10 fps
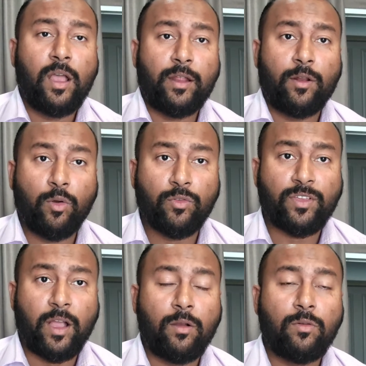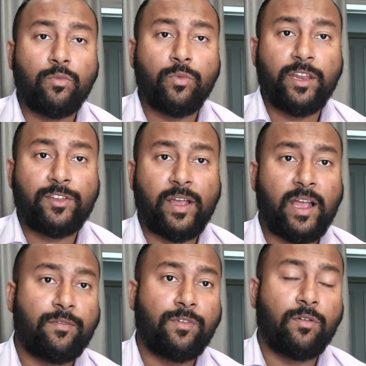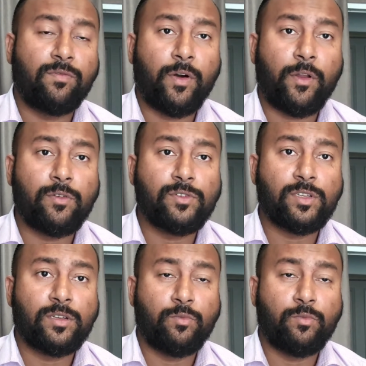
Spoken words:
and also we need to have your photos